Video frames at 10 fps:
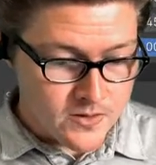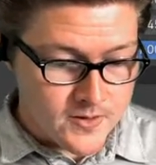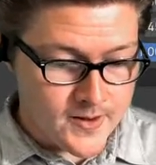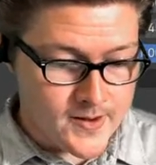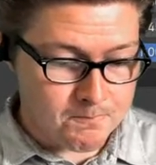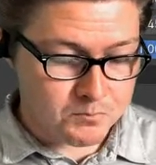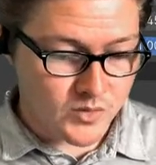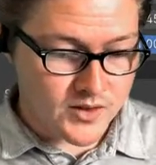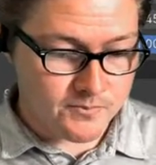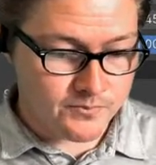But
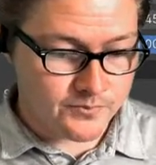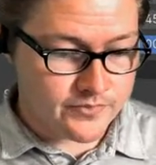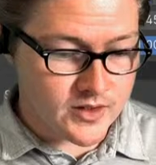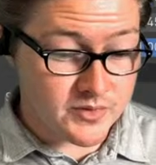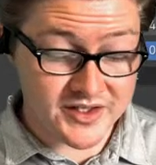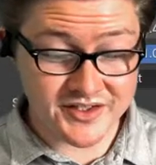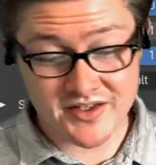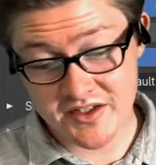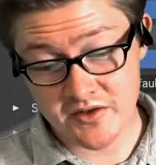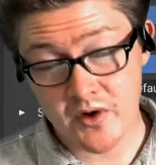this
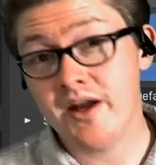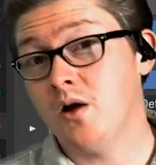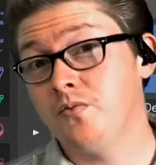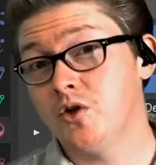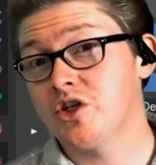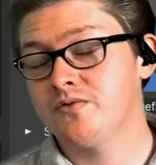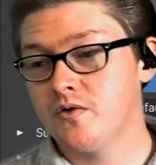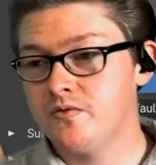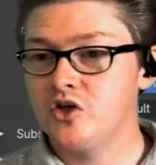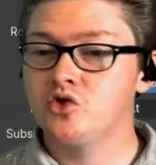is very helpful just for
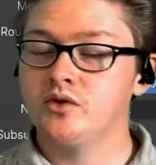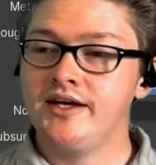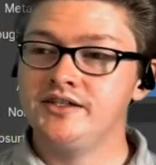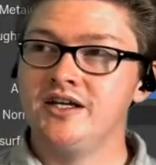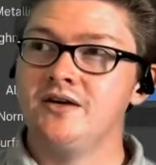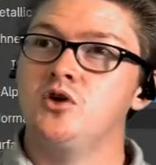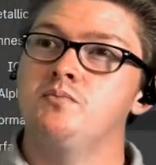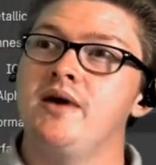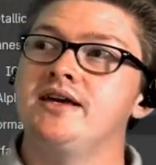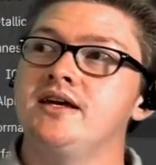visualizing if you're
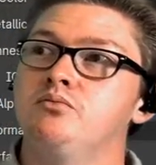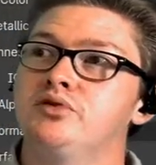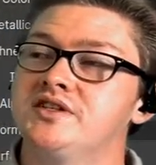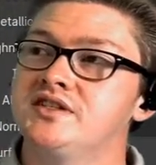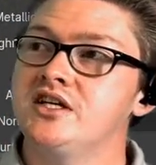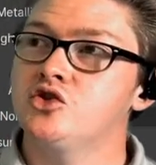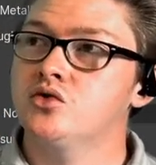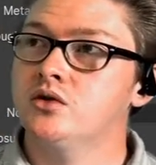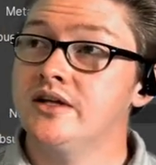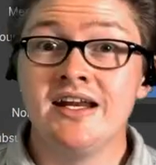making
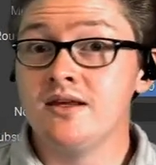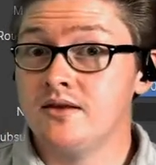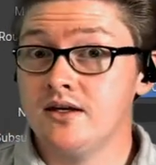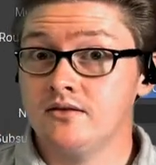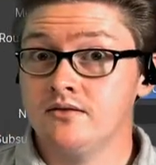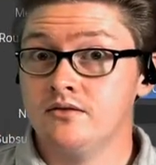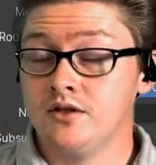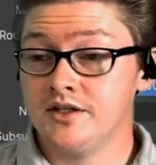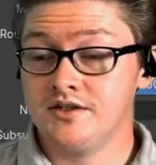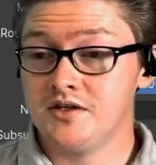procedural anything,
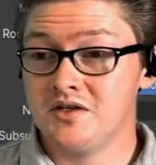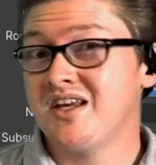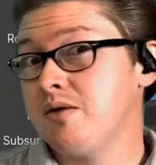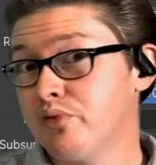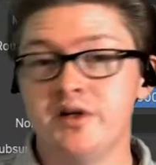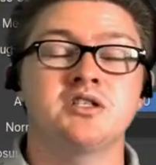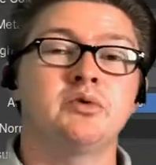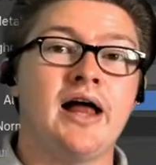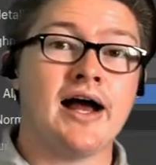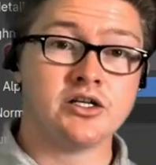because the same principle
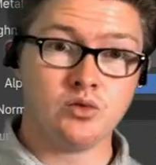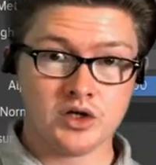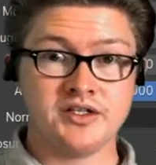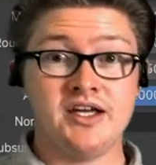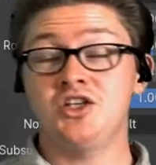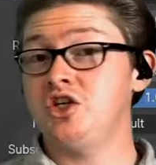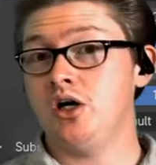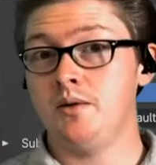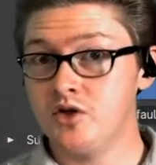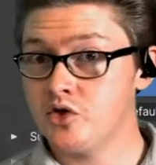actually works in
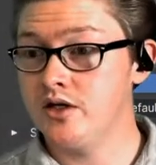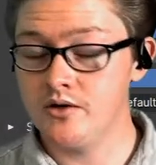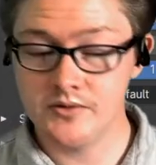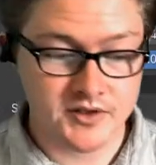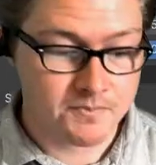geometry nodes.